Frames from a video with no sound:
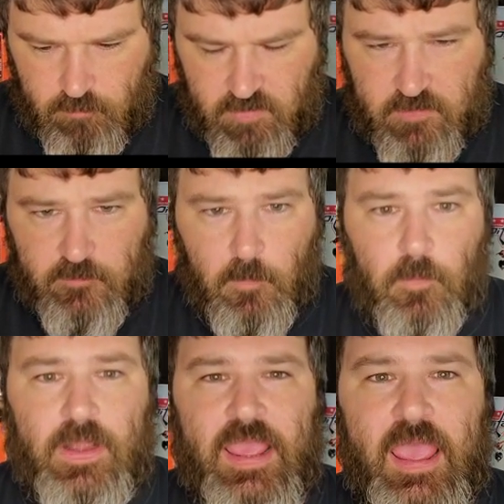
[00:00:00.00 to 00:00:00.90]
Players
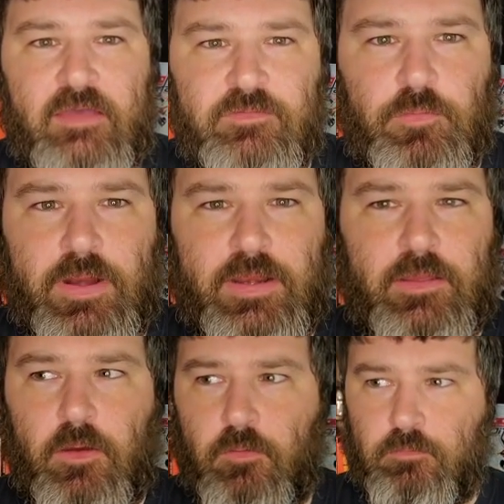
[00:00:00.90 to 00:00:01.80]
already have a way to
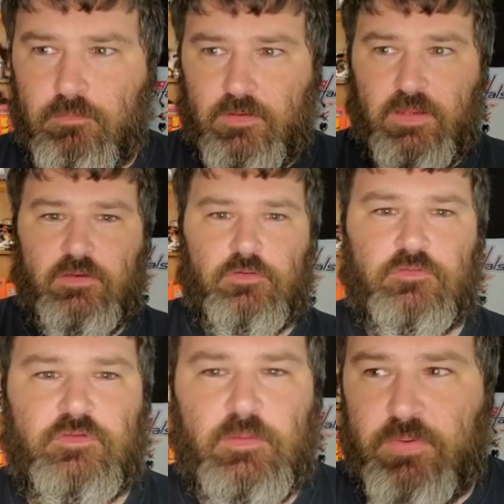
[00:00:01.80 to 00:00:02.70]
go get your
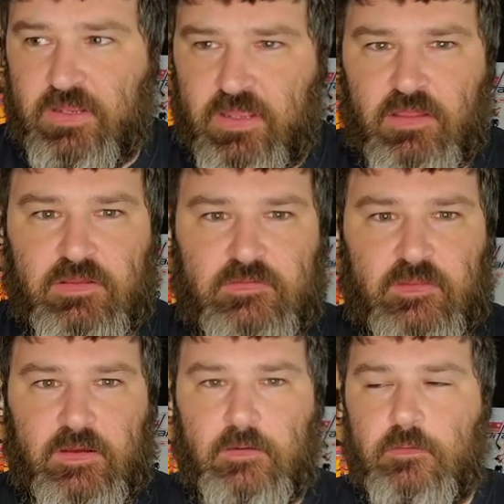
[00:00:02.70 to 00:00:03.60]
ship and kill it
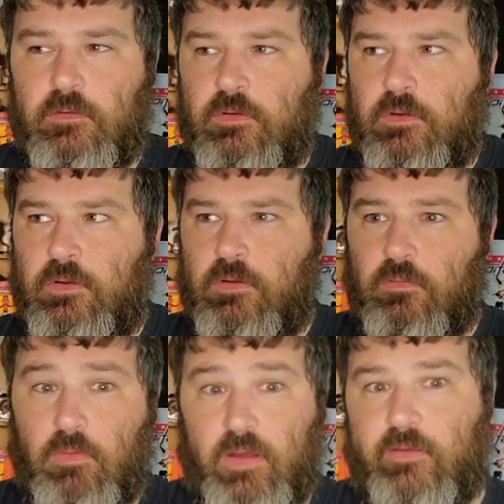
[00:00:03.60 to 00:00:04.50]
there
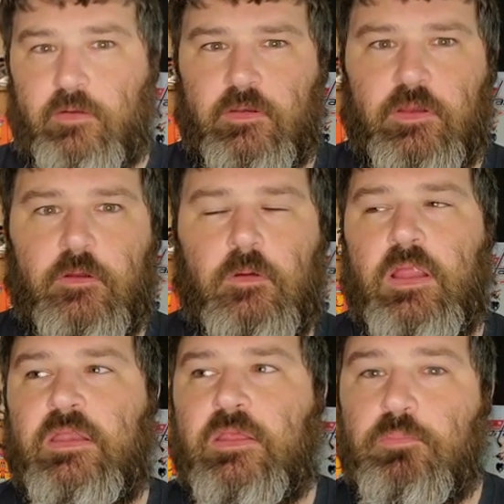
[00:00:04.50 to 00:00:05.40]
while you're in there
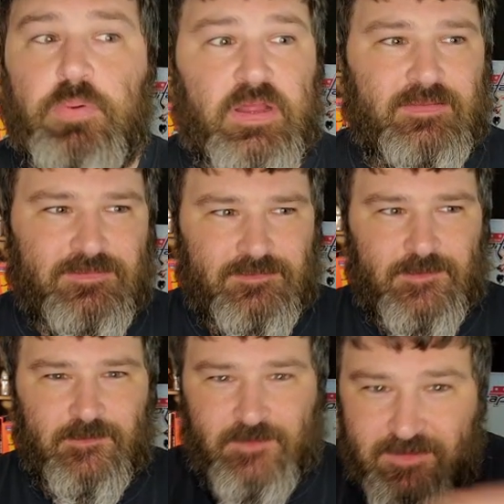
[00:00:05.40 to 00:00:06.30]
grinding. But
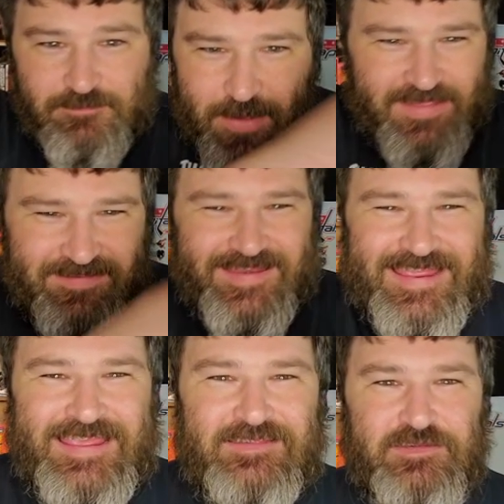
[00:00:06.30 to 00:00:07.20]
this makes it
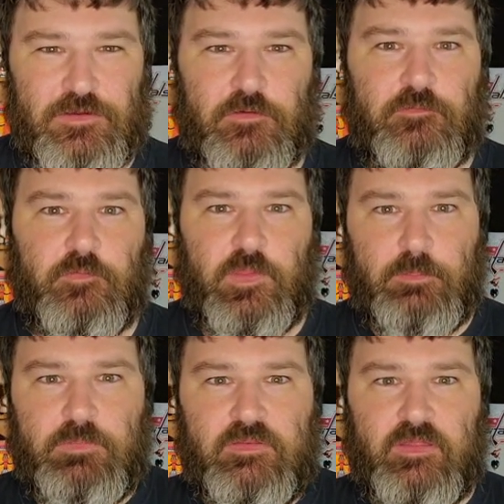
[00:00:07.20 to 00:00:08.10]
easier for
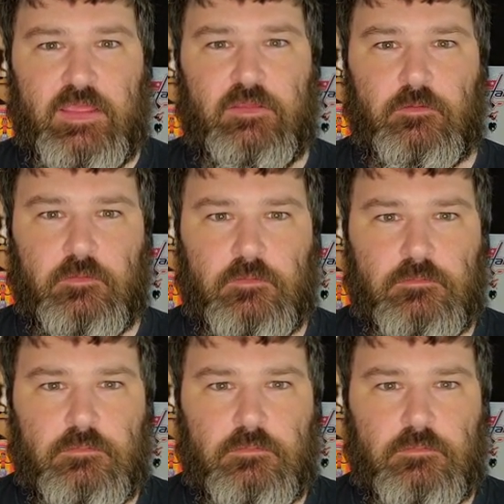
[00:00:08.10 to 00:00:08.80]
them to take your loot.